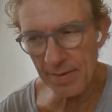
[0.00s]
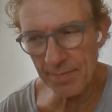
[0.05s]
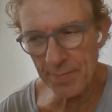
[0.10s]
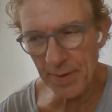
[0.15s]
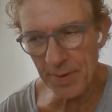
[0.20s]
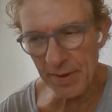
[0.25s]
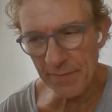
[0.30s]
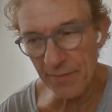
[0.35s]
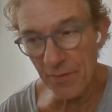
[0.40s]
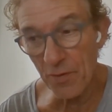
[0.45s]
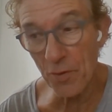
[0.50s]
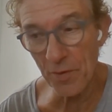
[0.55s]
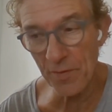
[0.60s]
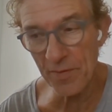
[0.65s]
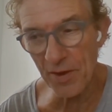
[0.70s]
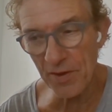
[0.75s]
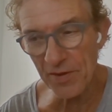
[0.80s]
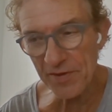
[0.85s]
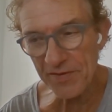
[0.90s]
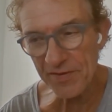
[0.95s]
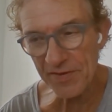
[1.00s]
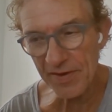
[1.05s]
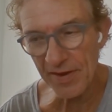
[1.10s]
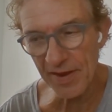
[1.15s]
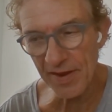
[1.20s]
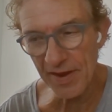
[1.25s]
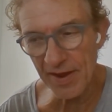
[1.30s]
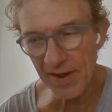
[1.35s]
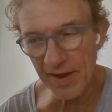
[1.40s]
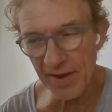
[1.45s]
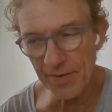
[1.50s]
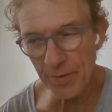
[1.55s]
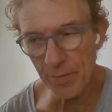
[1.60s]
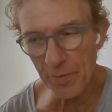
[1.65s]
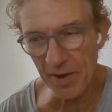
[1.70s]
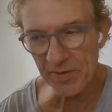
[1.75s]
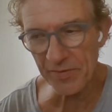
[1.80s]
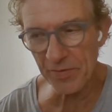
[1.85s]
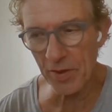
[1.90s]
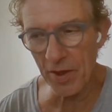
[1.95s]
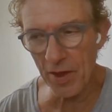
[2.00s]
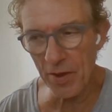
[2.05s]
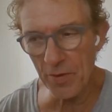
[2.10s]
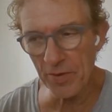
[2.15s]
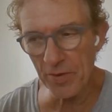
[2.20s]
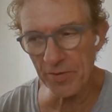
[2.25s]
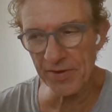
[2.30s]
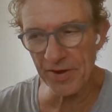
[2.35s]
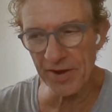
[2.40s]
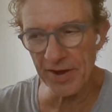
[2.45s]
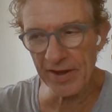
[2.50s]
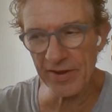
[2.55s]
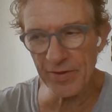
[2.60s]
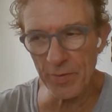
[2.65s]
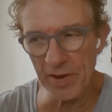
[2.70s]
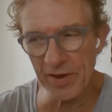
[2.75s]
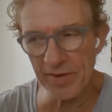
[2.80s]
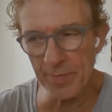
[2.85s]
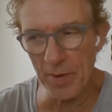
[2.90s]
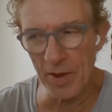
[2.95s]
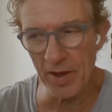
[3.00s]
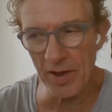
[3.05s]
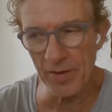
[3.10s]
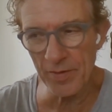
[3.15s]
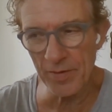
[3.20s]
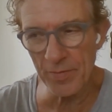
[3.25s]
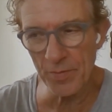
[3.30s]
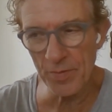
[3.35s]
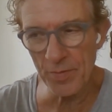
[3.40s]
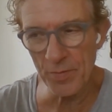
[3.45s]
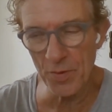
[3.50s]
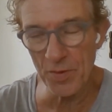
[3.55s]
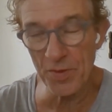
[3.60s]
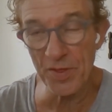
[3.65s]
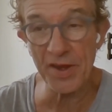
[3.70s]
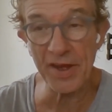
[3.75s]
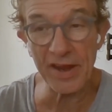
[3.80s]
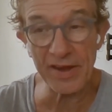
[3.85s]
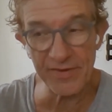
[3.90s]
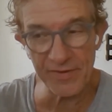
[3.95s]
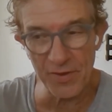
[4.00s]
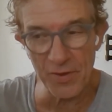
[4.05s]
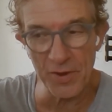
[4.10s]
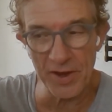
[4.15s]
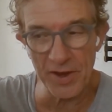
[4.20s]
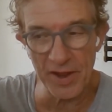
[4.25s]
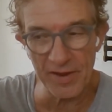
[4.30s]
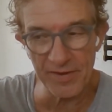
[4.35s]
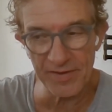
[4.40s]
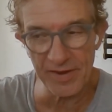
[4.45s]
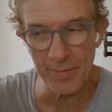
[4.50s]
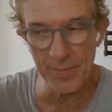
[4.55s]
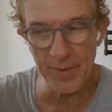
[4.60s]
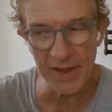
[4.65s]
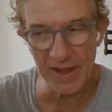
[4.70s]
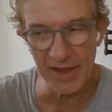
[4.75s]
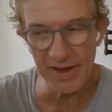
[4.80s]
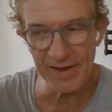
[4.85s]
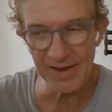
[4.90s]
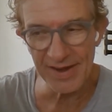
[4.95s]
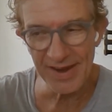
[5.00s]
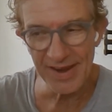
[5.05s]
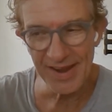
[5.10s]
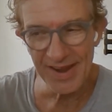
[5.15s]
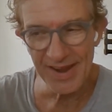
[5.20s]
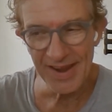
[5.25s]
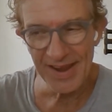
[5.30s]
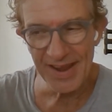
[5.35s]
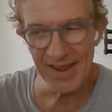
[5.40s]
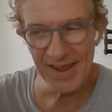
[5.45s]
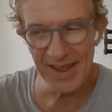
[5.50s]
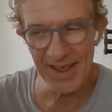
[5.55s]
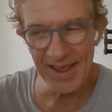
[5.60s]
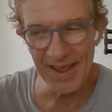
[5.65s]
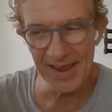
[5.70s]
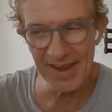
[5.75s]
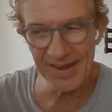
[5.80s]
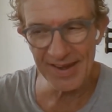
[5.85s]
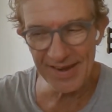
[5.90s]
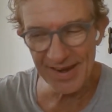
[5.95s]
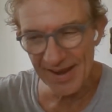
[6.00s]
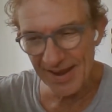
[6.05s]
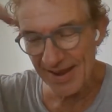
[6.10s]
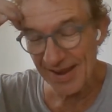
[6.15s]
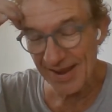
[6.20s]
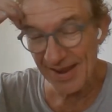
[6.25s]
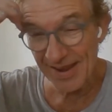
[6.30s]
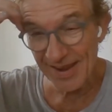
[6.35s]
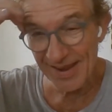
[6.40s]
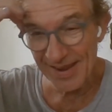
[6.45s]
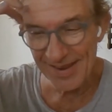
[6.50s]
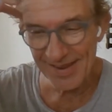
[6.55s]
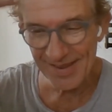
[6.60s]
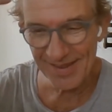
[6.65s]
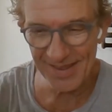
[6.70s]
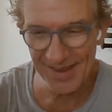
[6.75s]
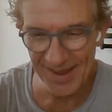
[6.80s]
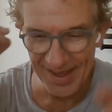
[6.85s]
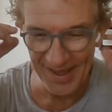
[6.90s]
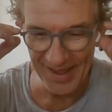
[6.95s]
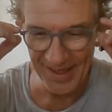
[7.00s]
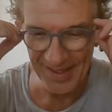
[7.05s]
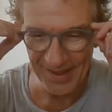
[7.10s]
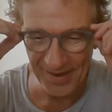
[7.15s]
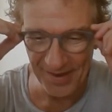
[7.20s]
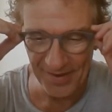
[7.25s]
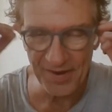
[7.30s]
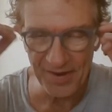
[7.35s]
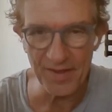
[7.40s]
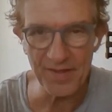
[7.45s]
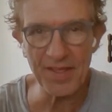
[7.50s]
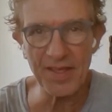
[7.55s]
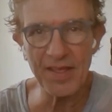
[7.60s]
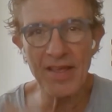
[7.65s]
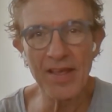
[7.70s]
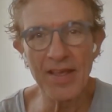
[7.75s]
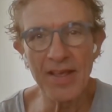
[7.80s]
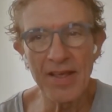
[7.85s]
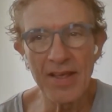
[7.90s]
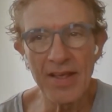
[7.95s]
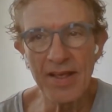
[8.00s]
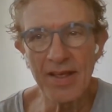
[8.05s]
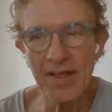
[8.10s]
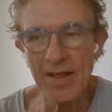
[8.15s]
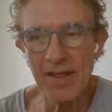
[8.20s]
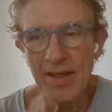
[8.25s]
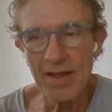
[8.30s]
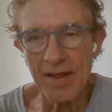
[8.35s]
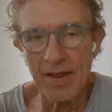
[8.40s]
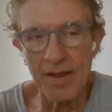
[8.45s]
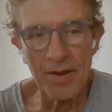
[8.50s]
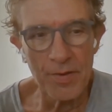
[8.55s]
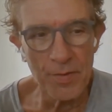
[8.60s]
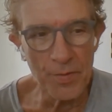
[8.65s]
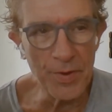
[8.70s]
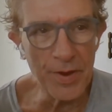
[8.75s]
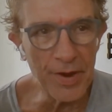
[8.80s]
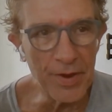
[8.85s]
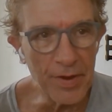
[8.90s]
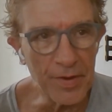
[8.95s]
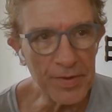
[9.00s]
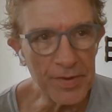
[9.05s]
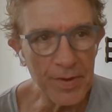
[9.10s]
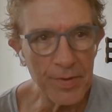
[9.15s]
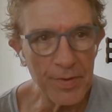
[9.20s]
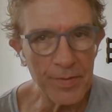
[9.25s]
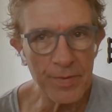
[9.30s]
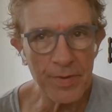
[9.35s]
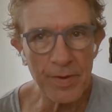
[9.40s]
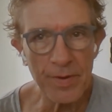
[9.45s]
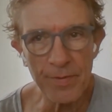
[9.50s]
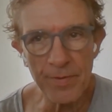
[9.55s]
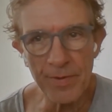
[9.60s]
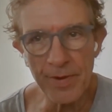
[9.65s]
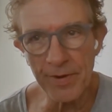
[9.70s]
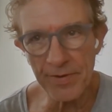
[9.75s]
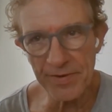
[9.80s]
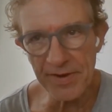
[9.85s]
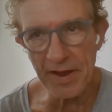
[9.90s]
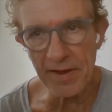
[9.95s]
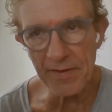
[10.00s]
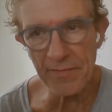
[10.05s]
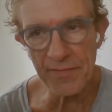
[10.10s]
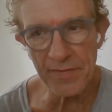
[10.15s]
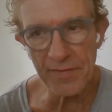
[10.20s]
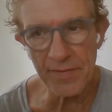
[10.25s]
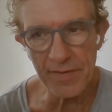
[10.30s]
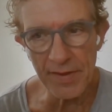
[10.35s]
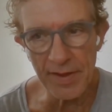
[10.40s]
pick 4 of those, and the rest will go on to next week's pile with the next 30 that's coming in. And so real tough.